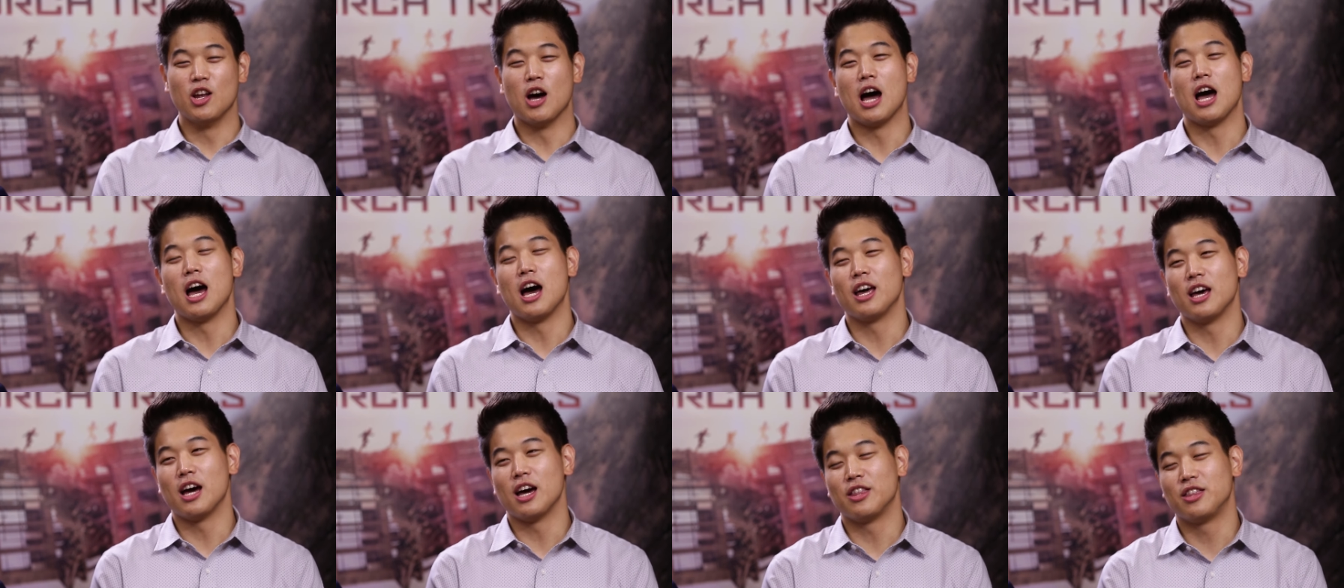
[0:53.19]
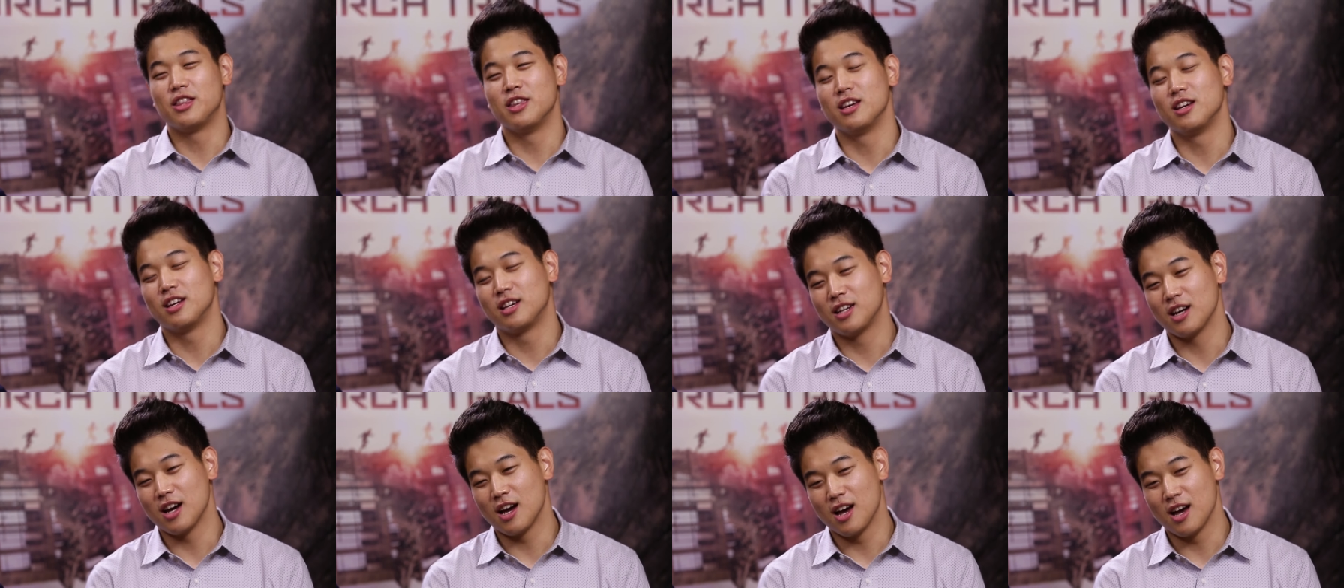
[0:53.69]
no, I, I
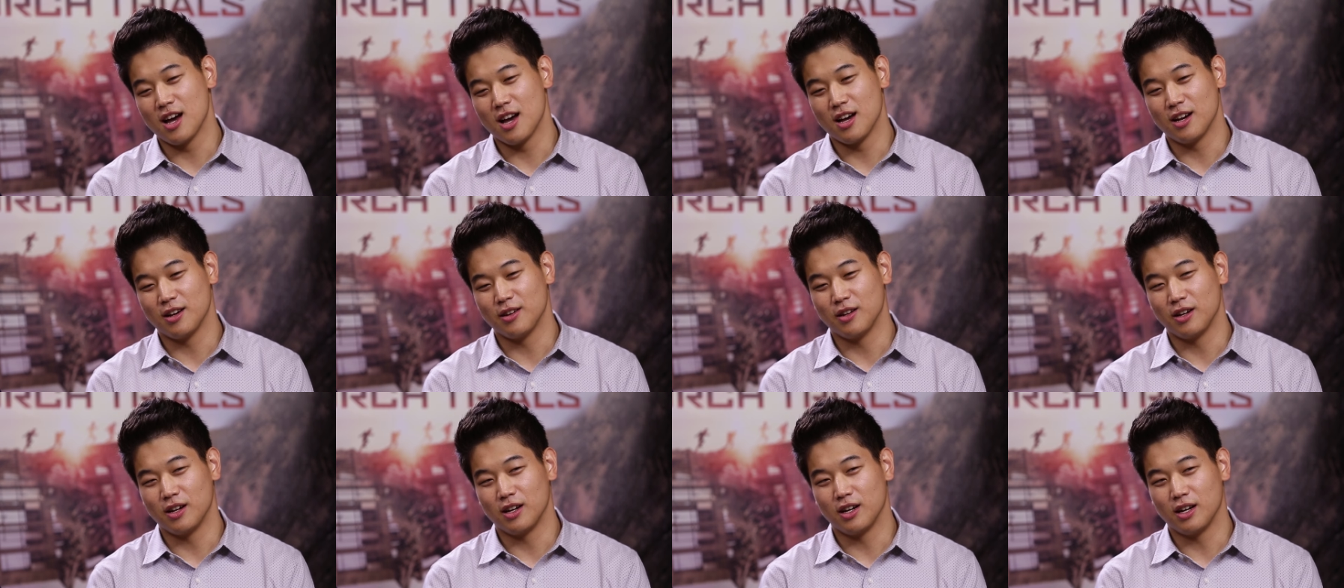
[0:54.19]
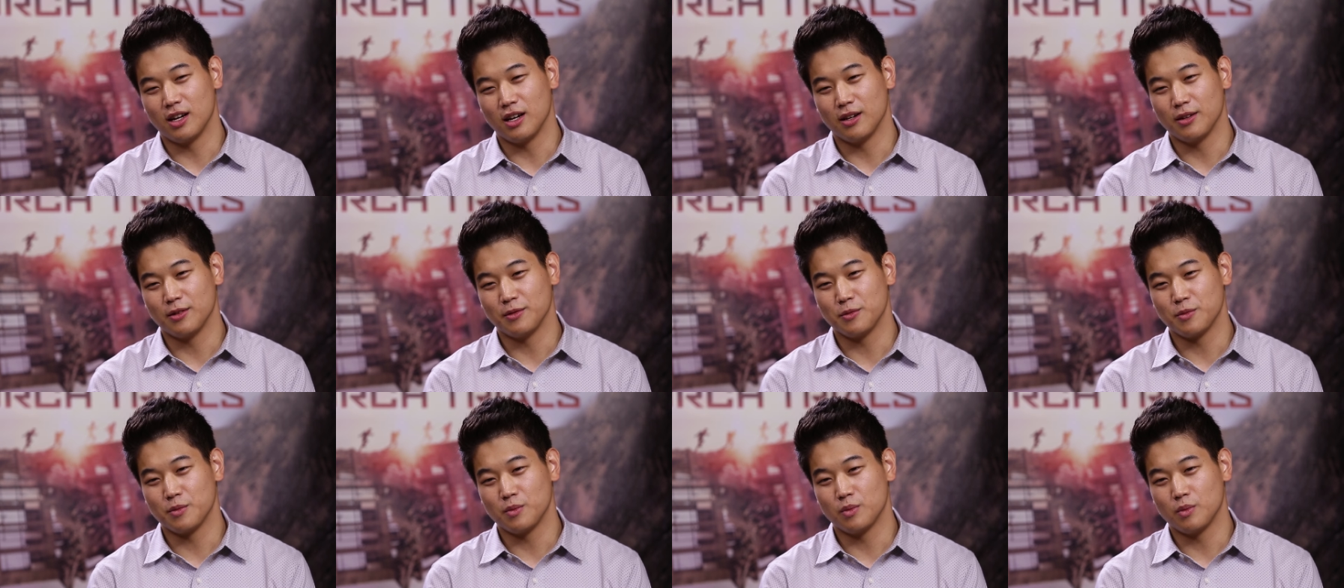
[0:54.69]
think uh, uh,